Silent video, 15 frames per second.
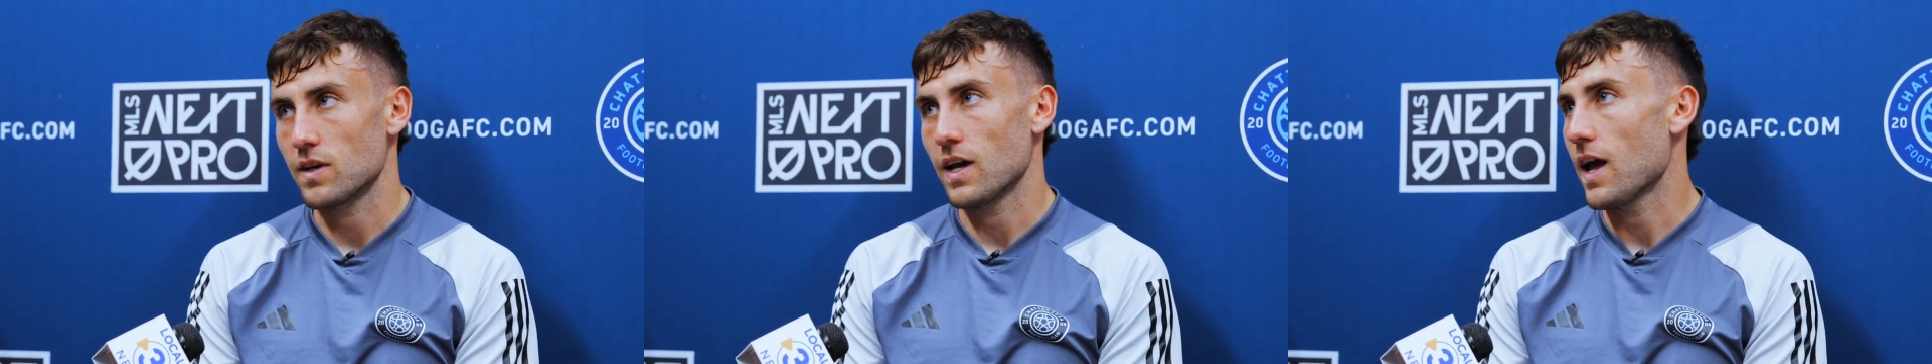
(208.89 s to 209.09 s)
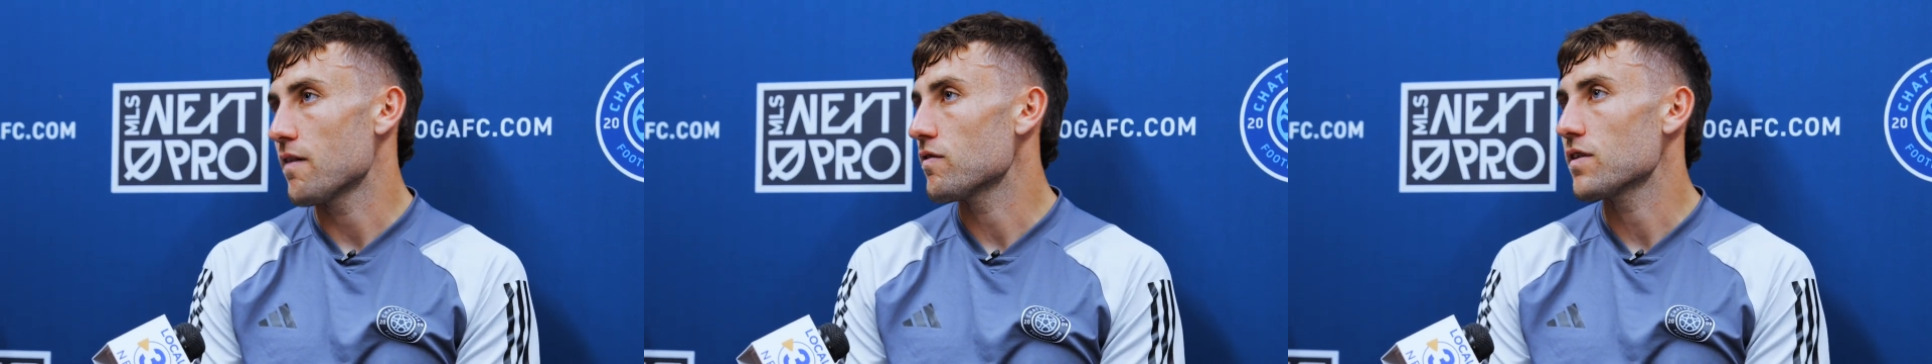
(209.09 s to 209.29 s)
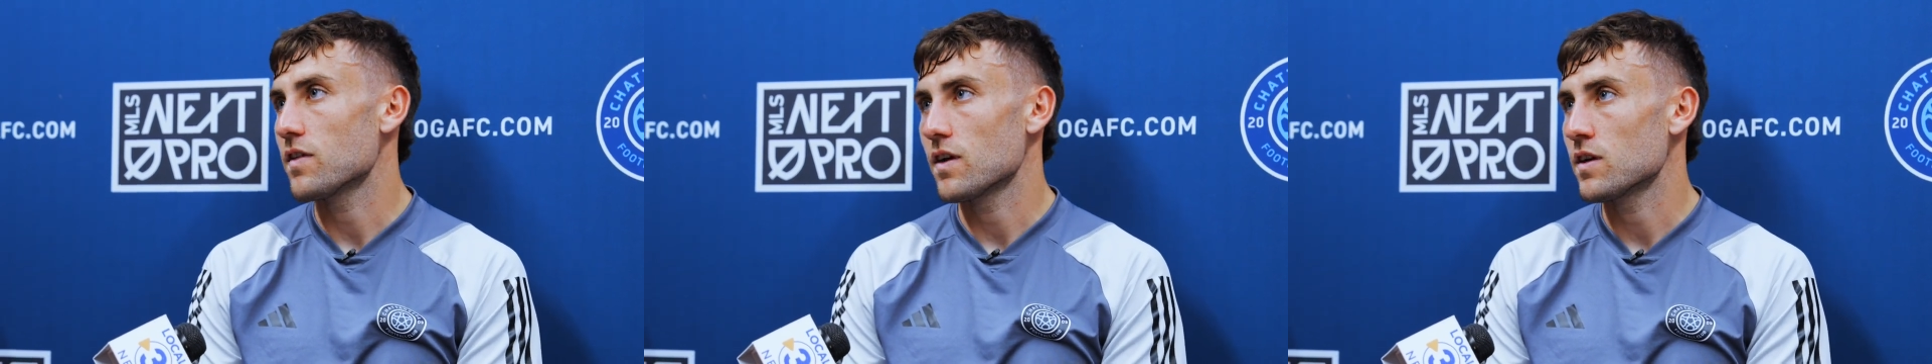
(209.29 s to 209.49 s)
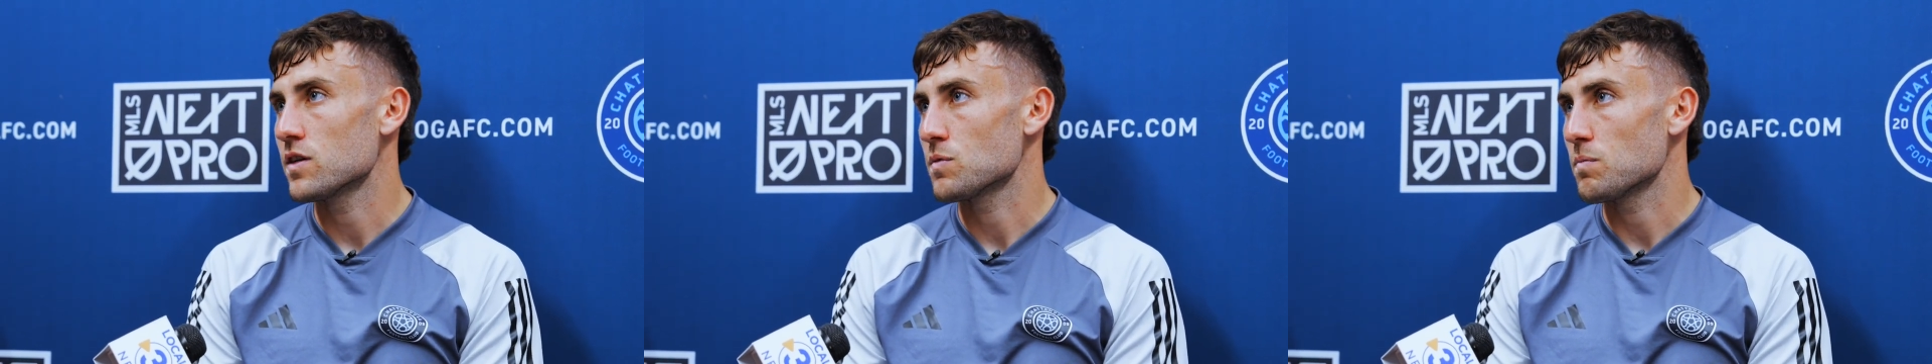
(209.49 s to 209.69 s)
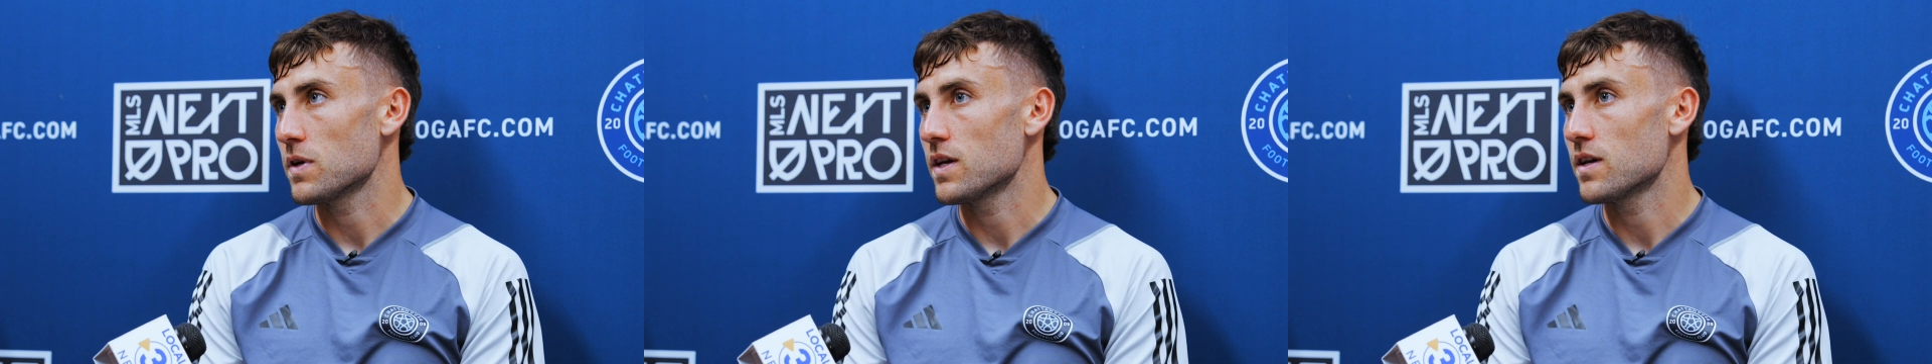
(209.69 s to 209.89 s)
Everything
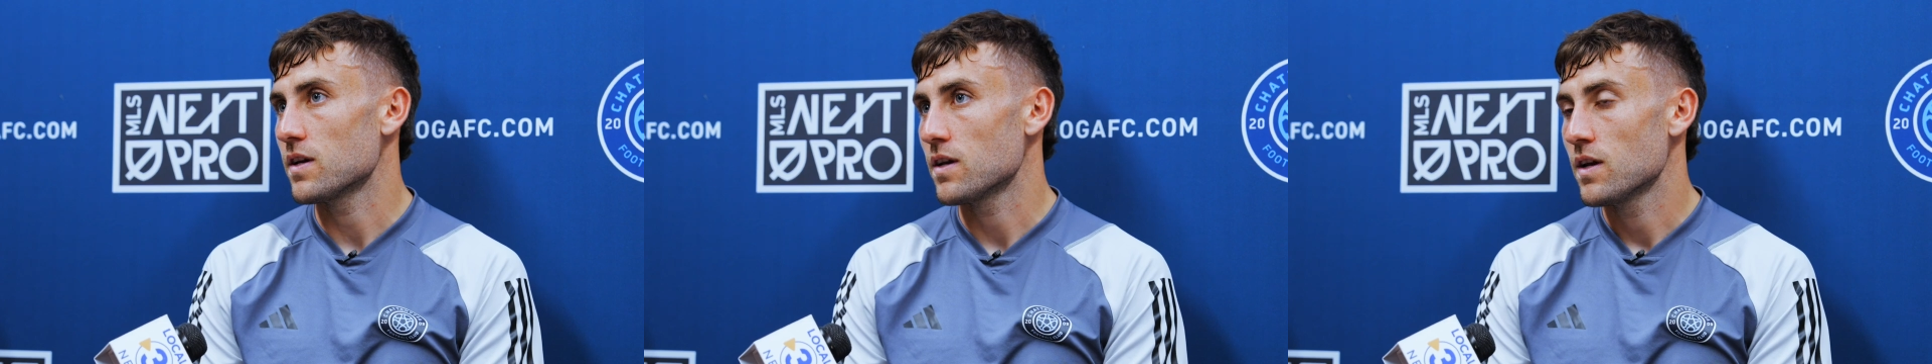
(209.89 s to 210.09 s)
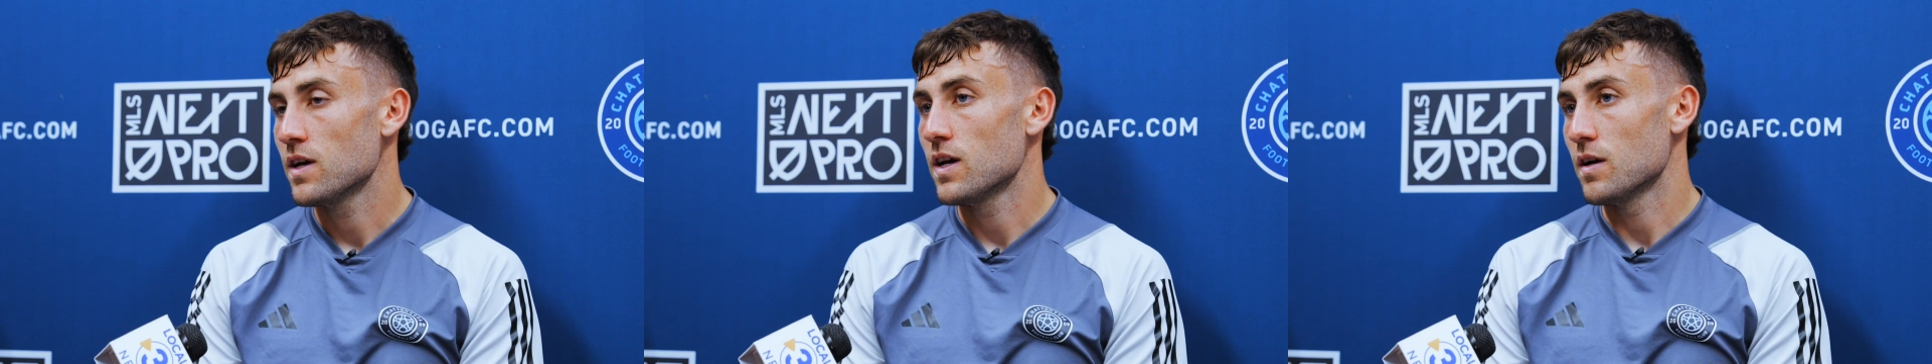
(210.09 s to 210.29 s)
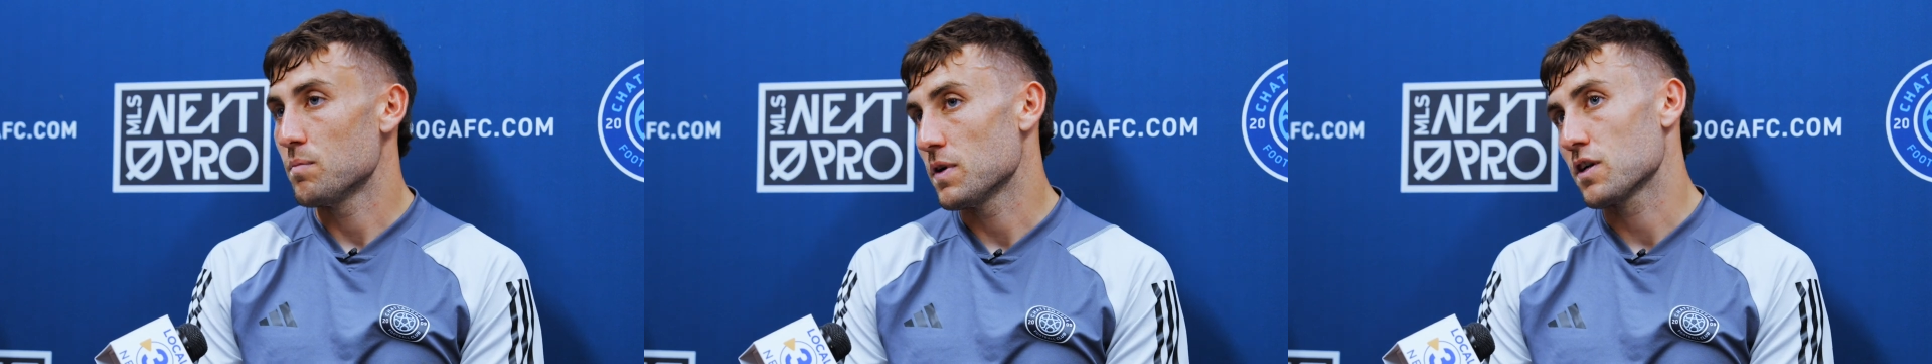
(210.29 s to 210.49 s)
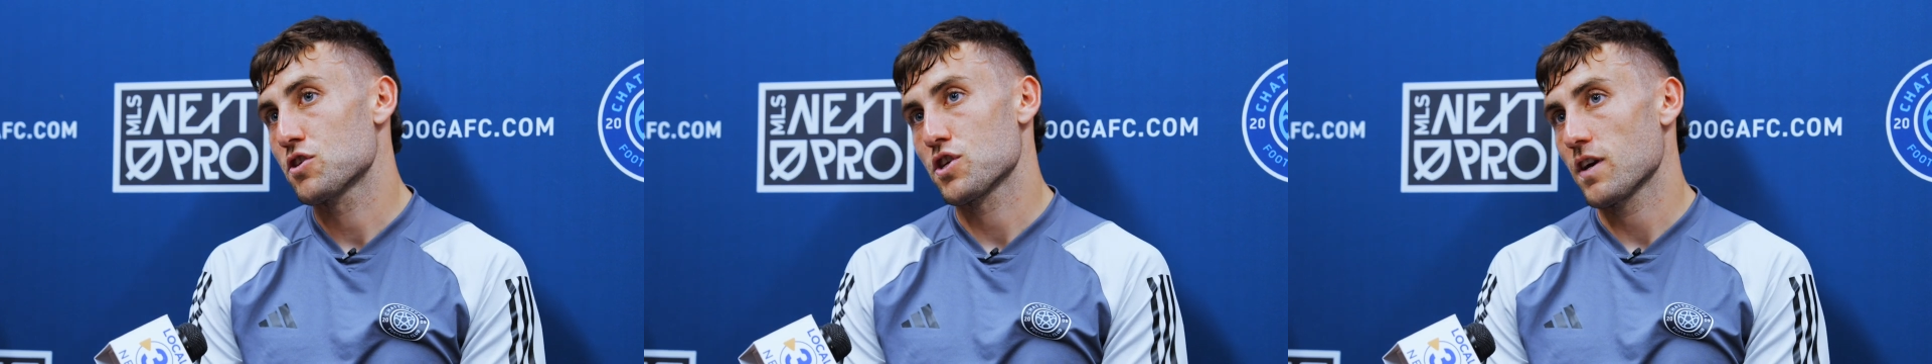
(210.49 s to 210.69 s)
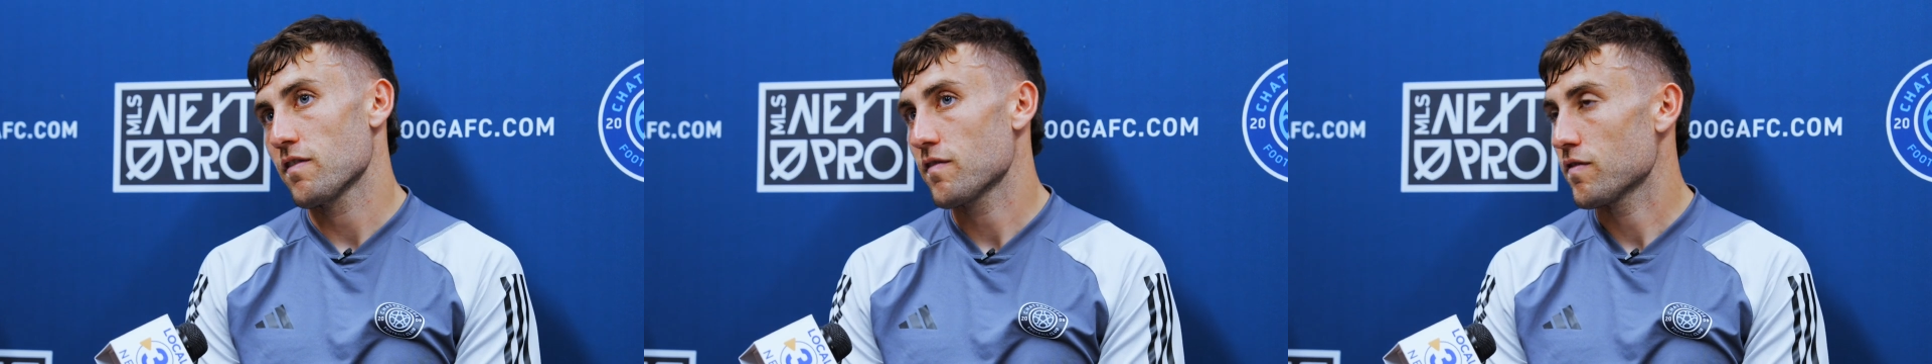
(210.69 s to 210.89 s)
has been a big
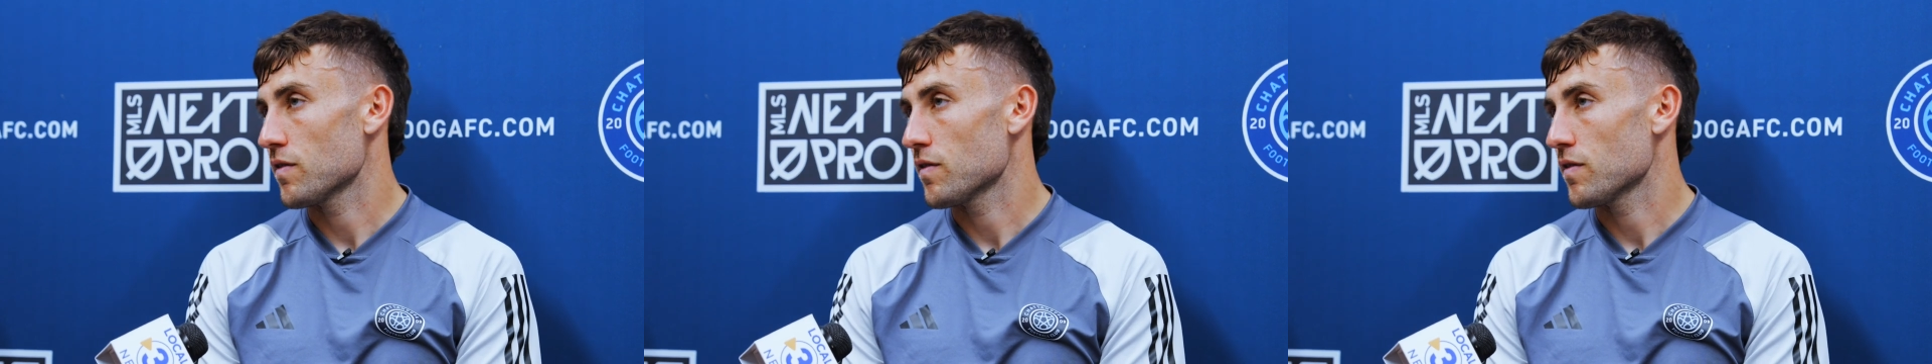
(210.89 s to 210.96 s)
shift